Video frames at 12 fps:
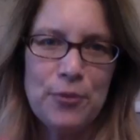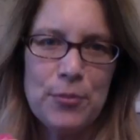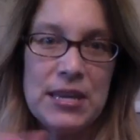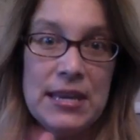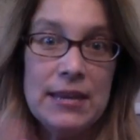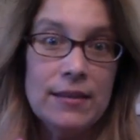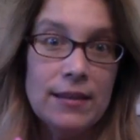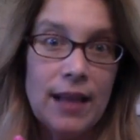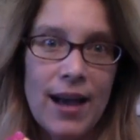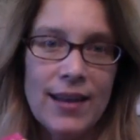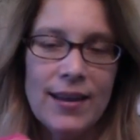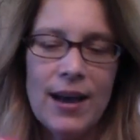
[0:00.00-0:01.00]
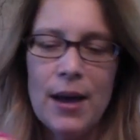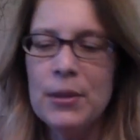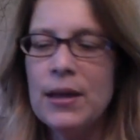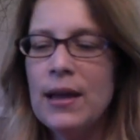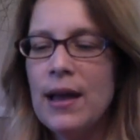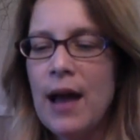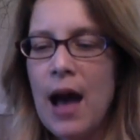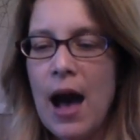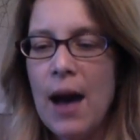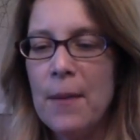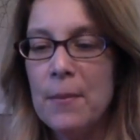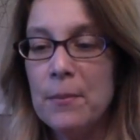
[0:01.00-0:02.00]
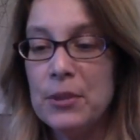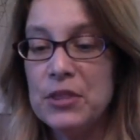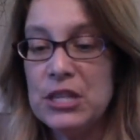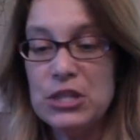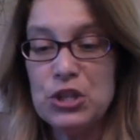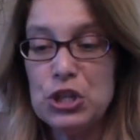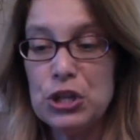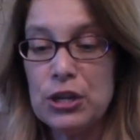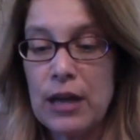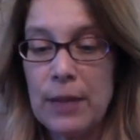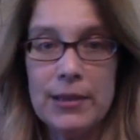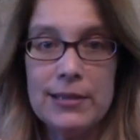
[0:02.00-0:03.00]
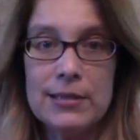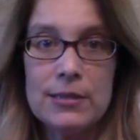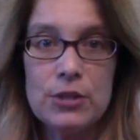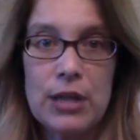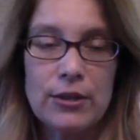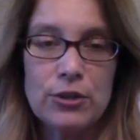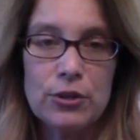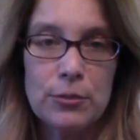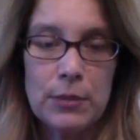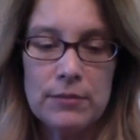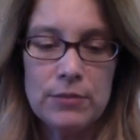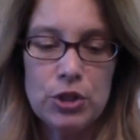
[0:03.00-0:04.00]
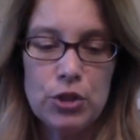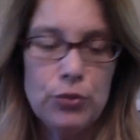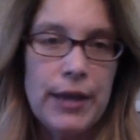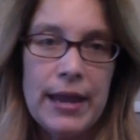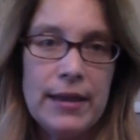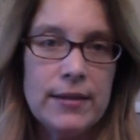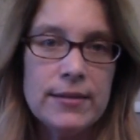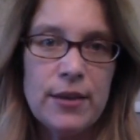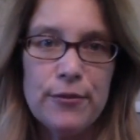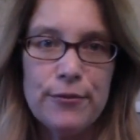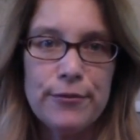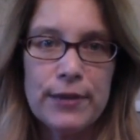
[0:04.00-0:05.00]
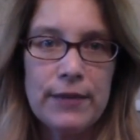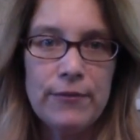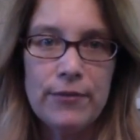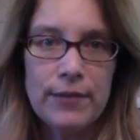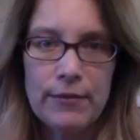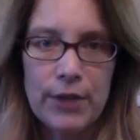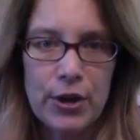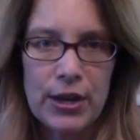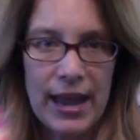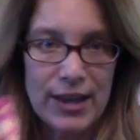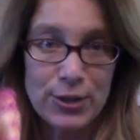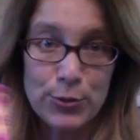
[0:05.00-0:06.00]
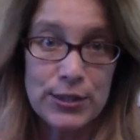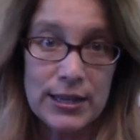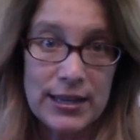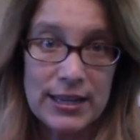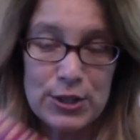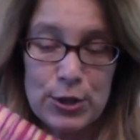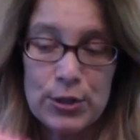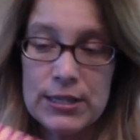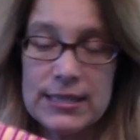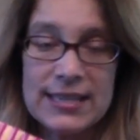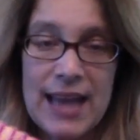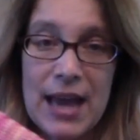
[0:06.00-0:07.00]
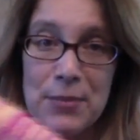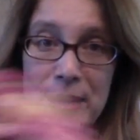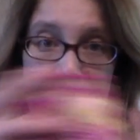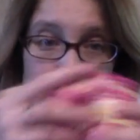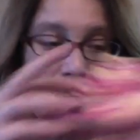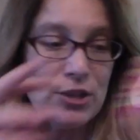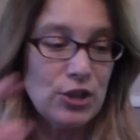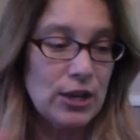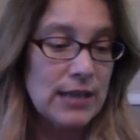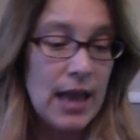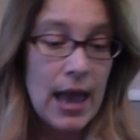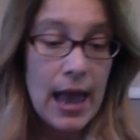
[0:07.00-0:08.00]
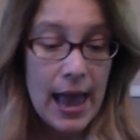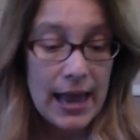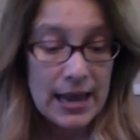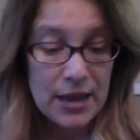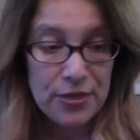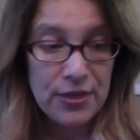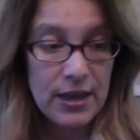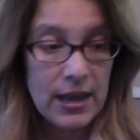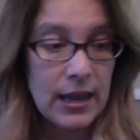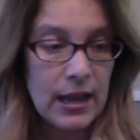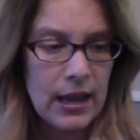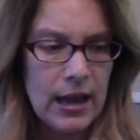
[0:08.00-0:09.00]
the heel on up. But this sock took me 2 days of very casual knitting. So this is not a big project. And I think